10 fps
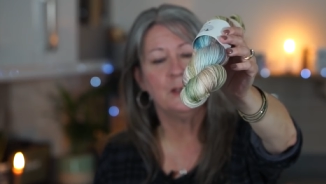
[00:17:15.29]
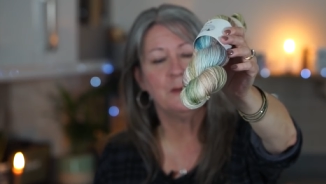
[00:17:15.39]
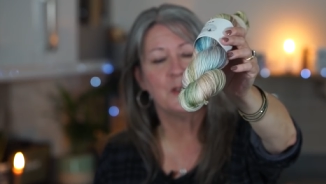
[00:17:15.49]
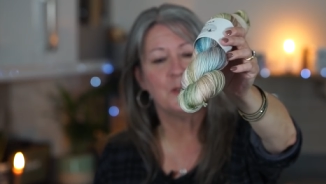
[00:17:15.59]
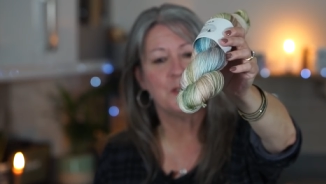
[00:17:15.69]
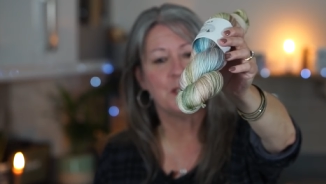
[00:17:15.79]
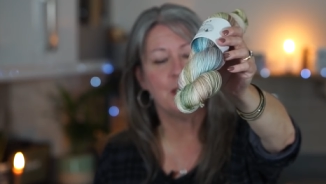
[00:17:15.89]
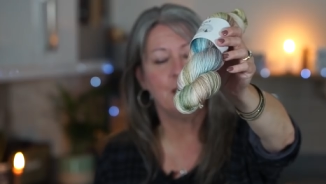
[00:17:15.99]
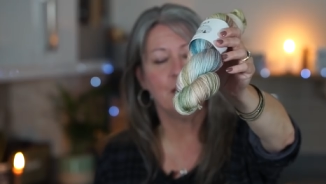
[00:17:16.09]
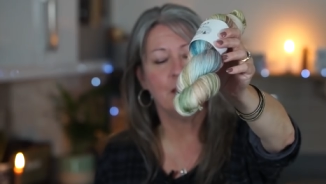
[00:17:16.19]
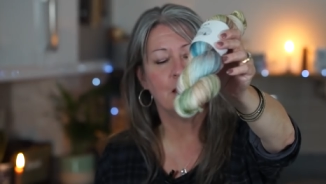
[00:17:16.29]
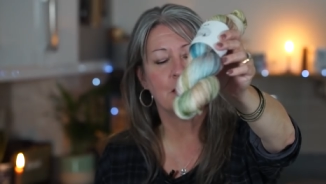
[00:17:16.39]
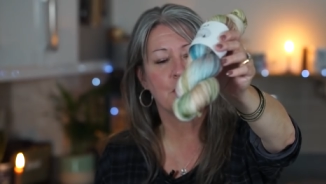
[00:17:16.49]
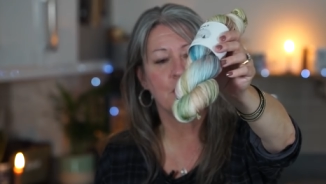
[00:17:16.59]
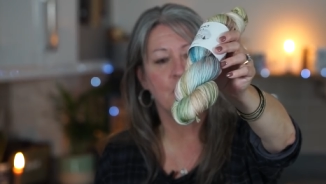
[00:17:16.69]
You know when children say that, I think
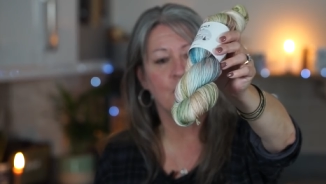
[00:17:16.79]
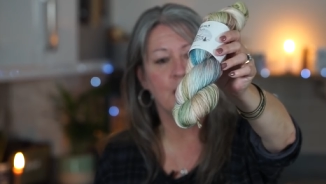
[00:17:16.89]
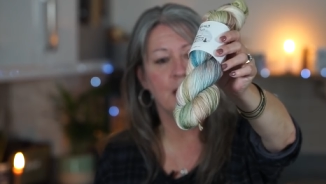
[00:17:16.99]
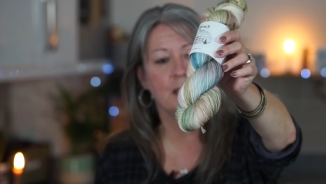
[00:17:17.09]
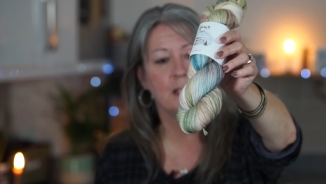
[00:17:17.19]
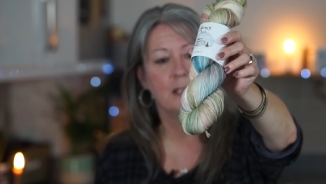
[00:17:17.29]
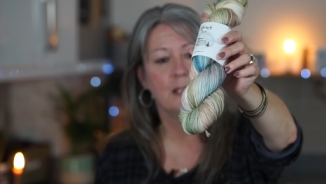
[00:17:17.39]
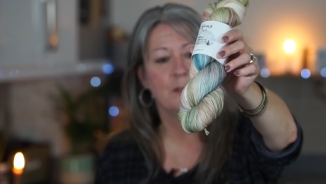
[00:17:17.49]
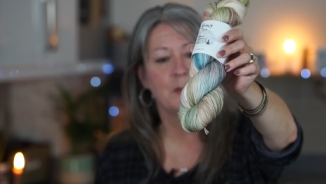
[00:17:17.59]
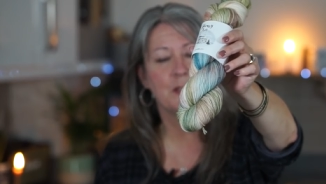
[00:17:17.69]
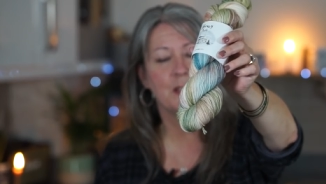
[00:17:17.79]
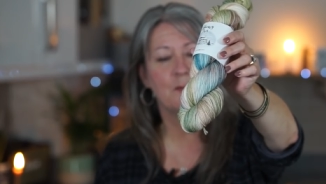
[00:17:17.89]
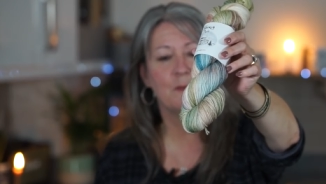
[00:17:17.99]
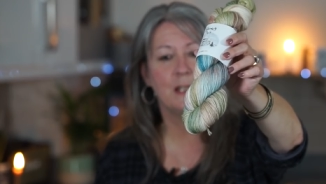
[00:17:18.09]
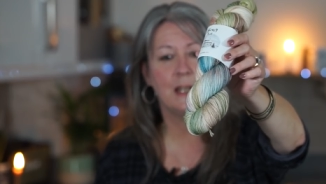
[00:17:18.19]
that's so lovely. Because they
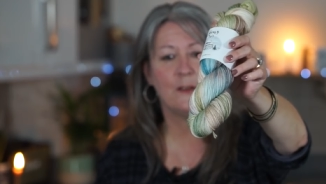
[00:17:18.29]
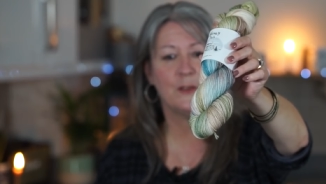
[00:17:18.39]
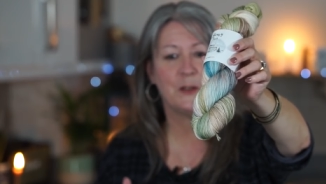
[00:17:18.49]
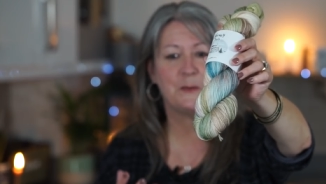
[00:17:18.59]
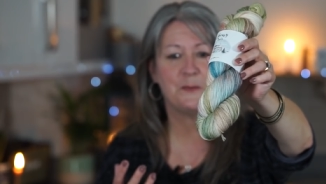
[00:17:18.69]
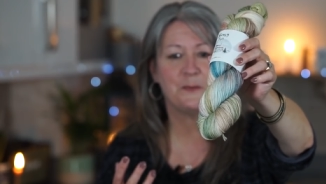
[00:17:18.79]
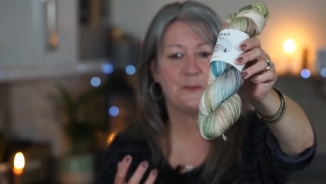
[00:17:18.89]
don't really have a